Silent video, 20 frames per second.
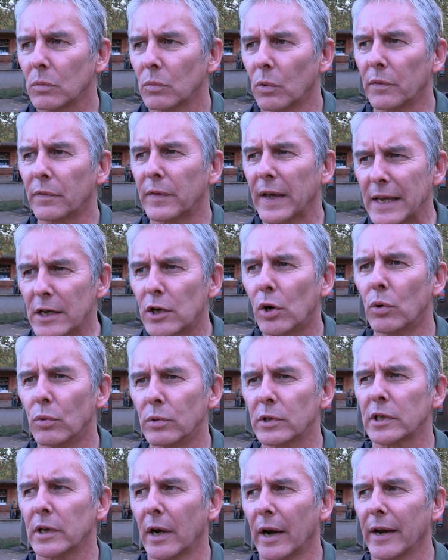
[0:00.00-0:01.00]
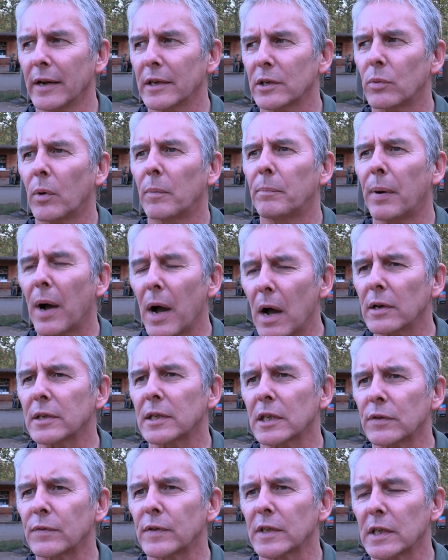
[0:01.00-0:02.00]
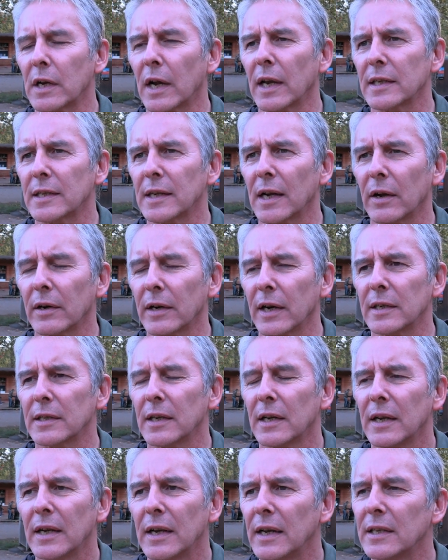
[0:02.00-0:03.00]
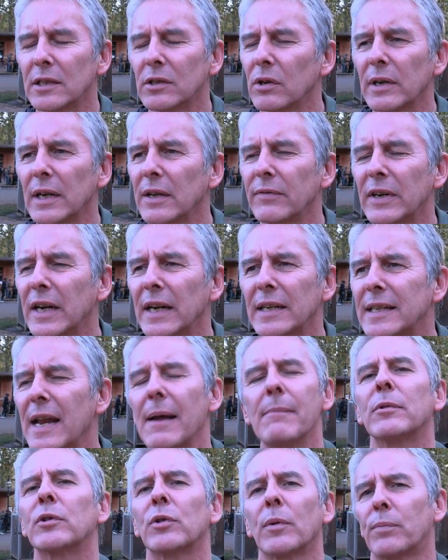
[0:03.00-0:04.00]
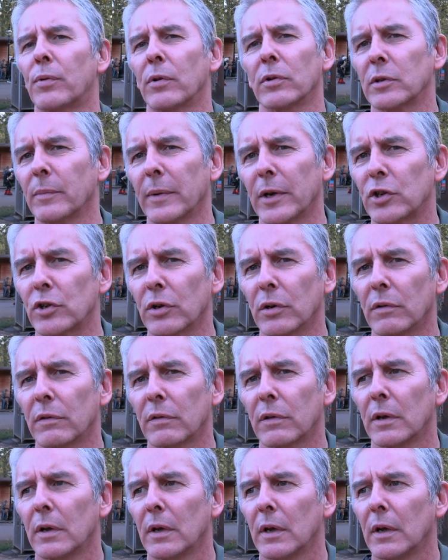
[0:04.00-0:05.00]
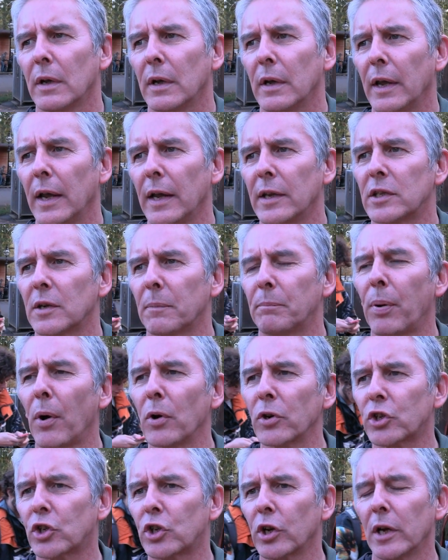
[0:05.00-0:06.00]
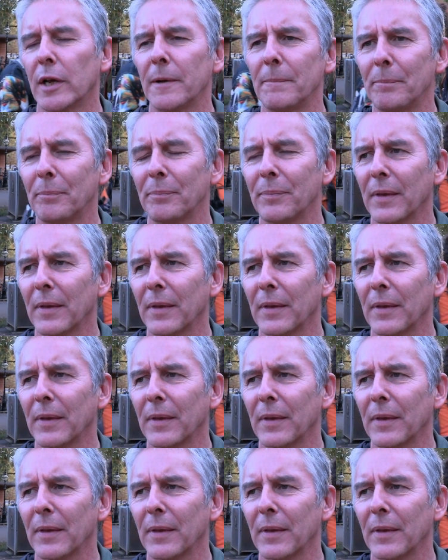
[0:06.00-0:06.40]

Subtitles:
what they call science, what passes for science nowadays, is not even an attempt to approximate truth. It's a postulate